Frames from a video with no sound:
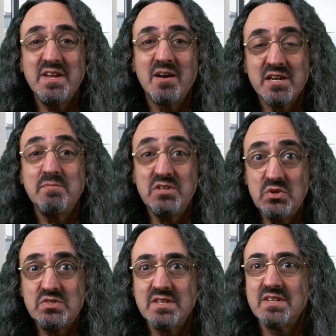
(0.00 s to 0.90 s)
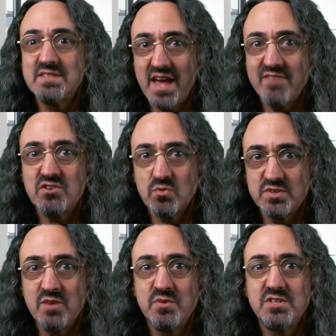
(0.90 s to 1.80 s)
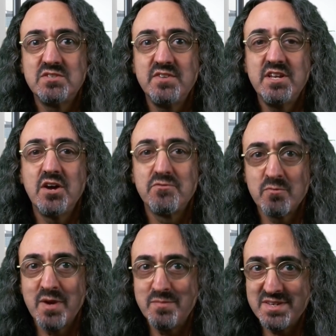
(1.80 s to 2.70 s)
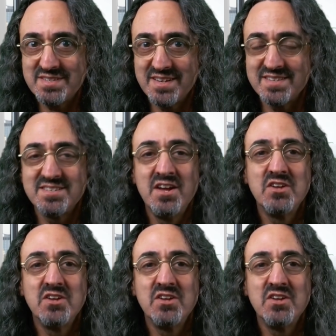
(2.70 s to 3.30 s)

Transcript: I'm going to be using this after we're done with this video for my business.